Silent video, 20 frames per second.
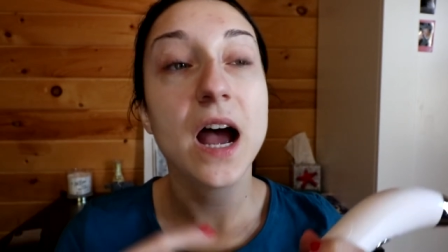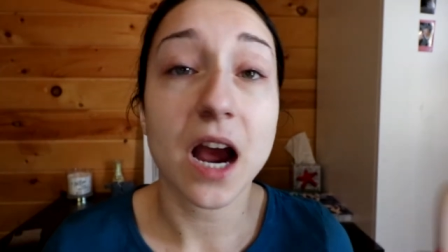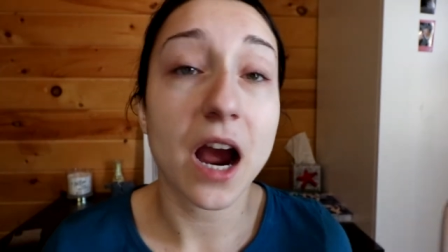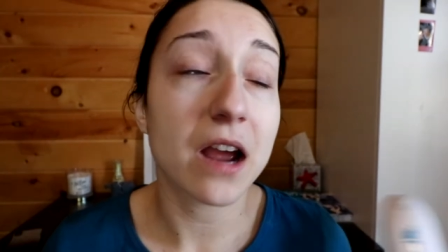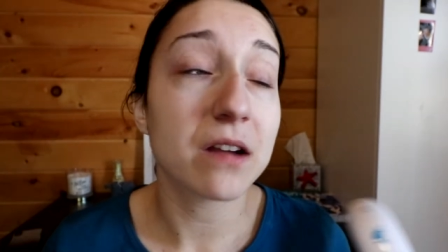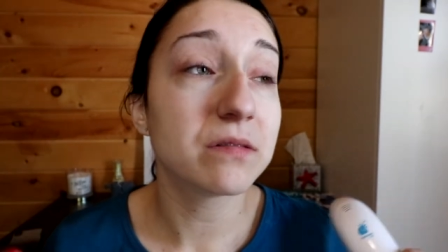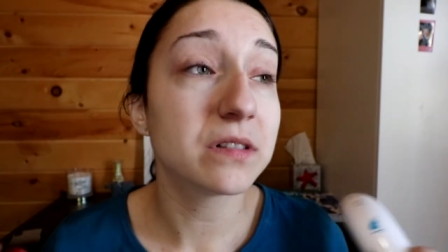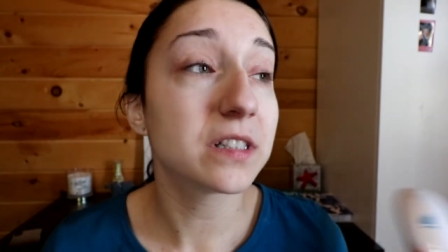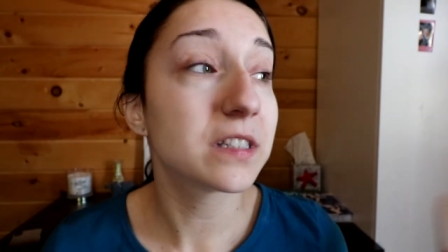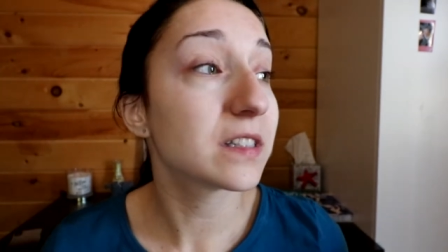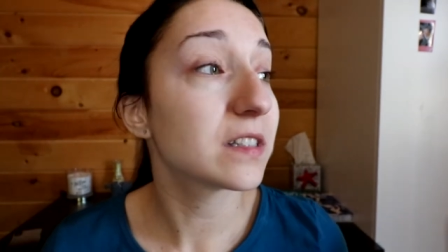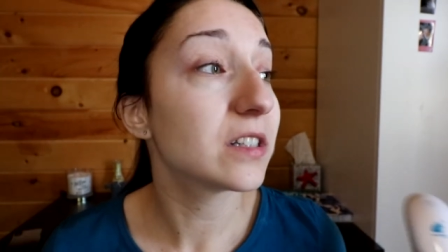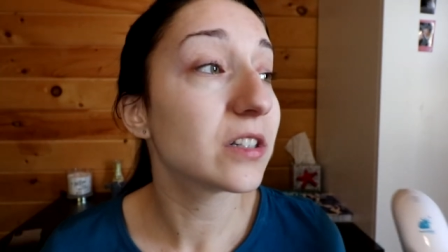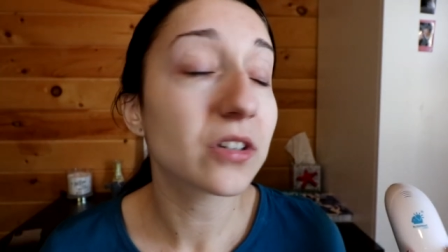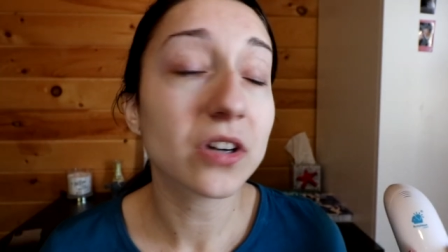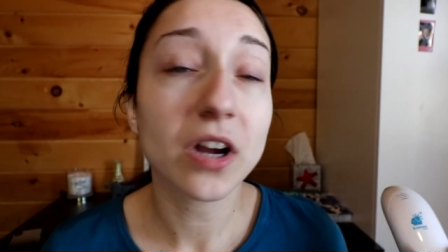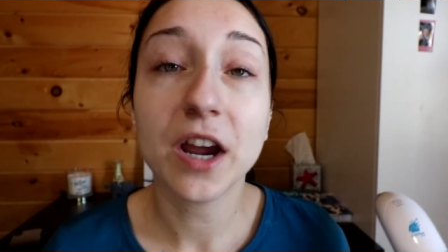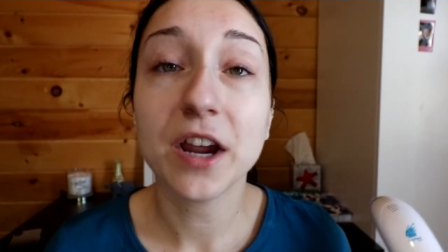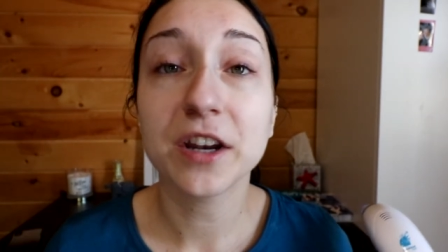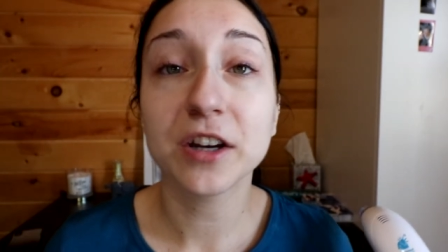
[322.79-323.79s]
I would
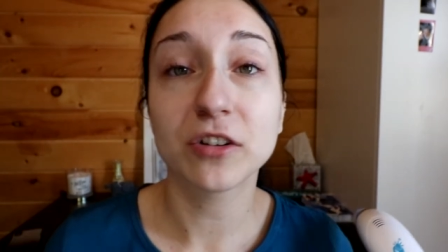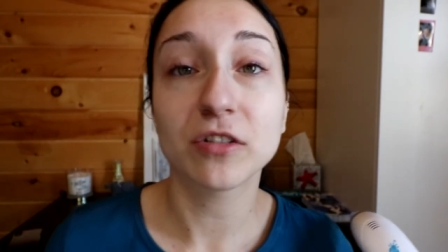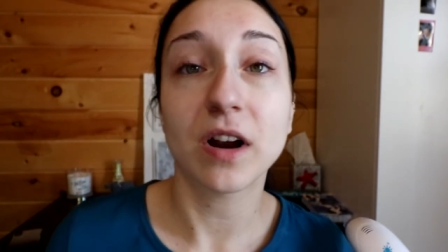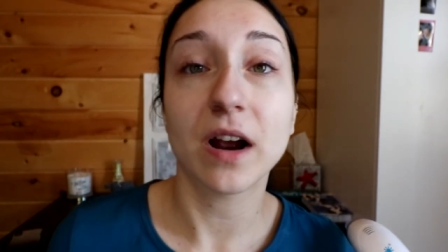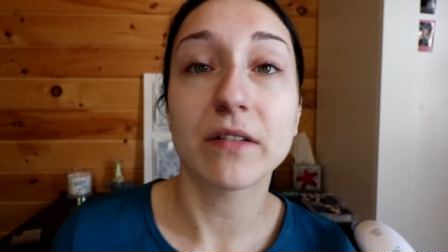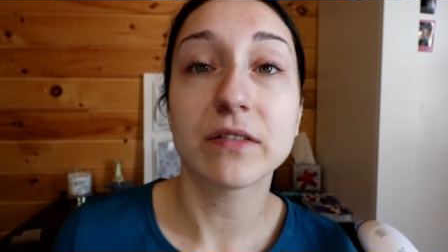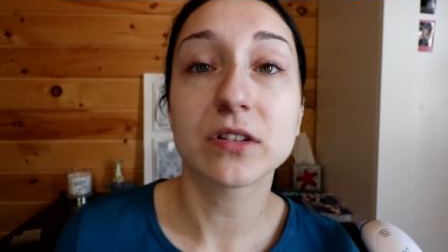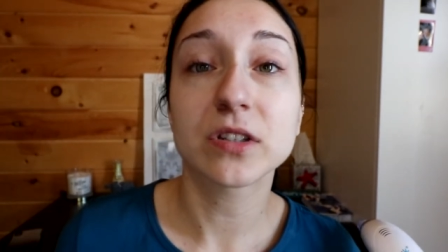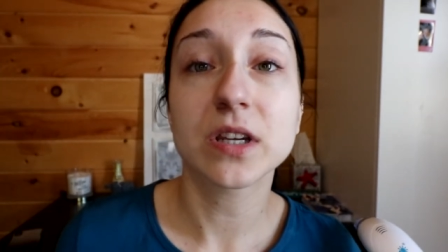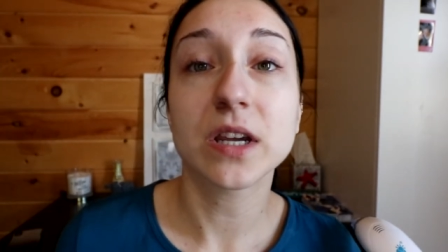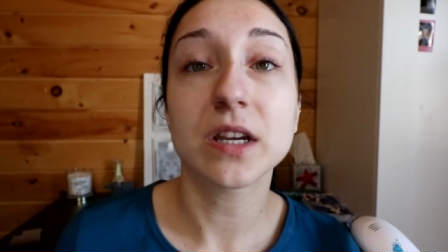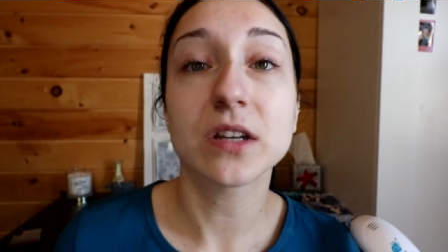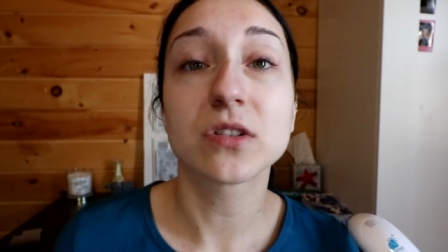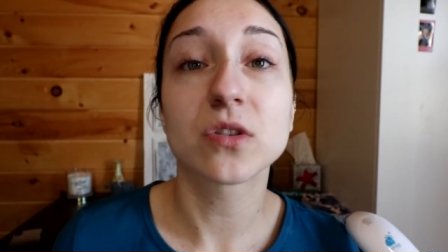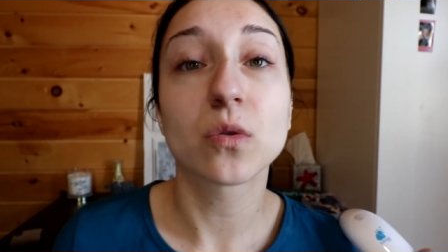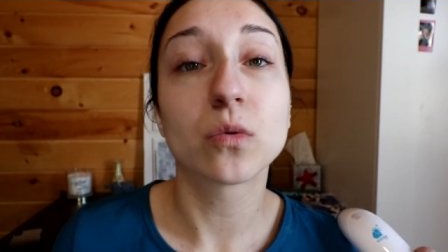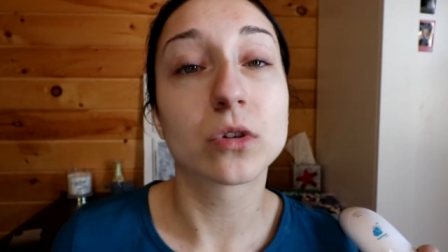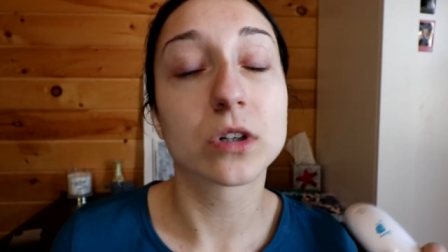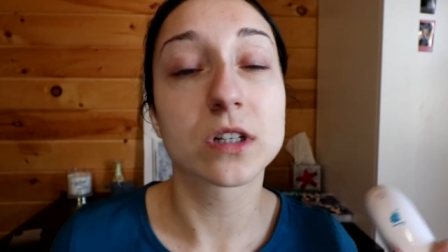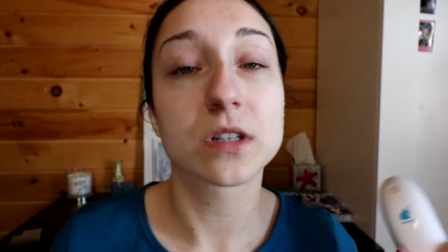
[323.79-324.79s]
still kind of gravitate
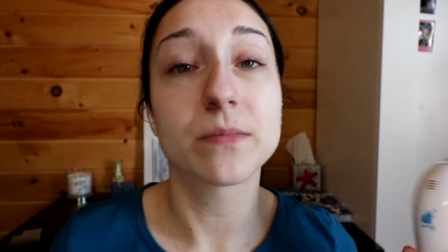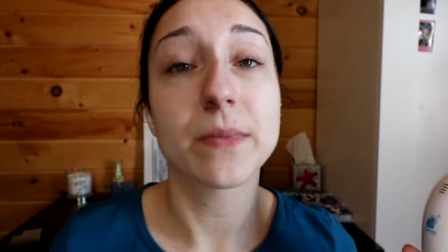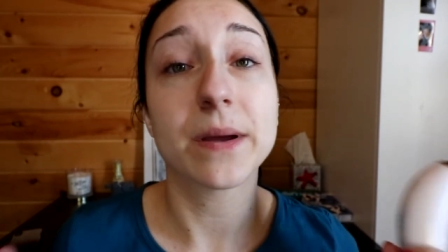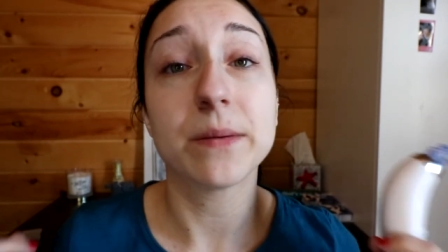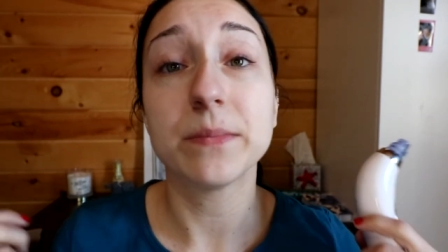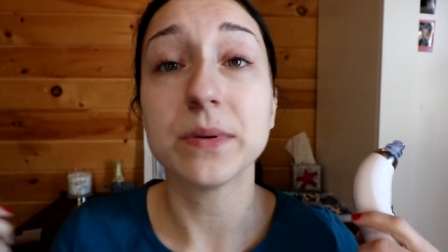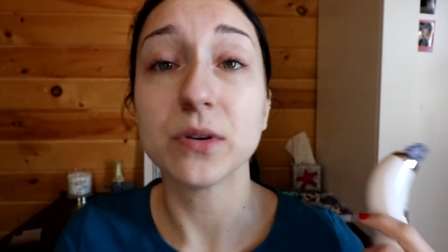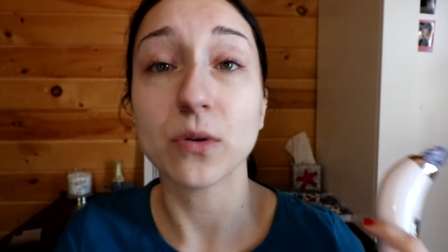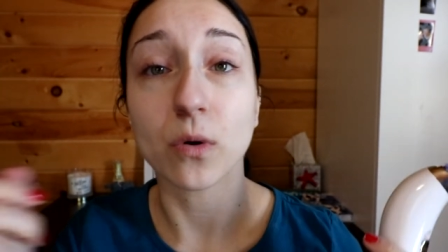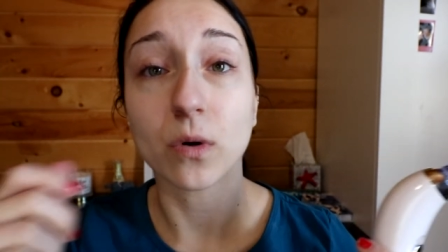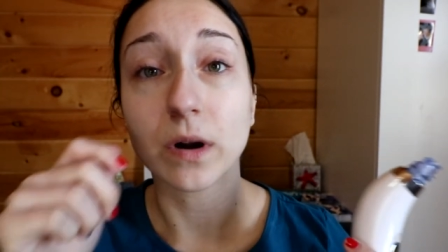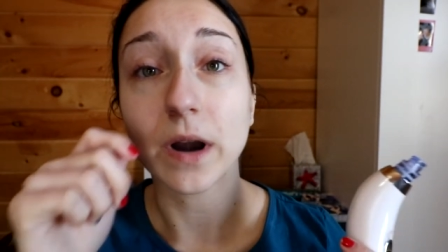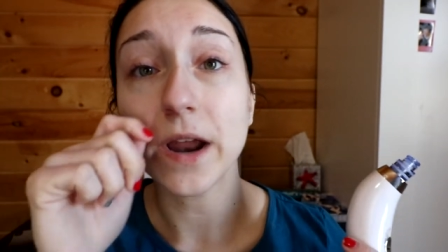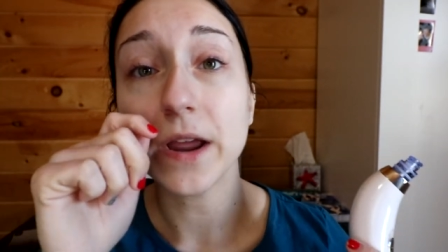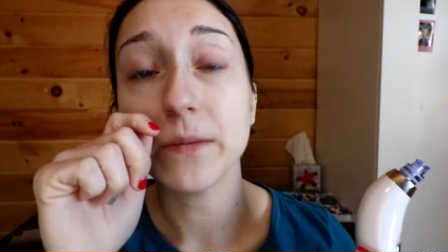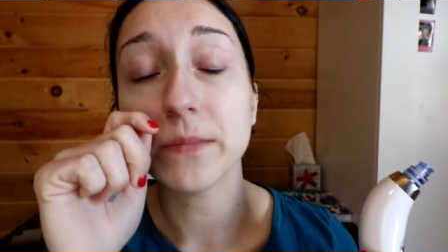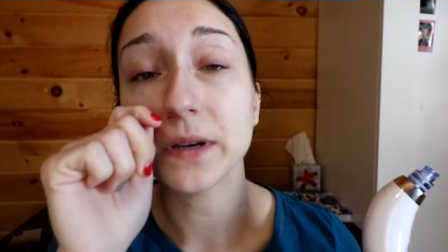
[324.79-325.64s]
towards my Biore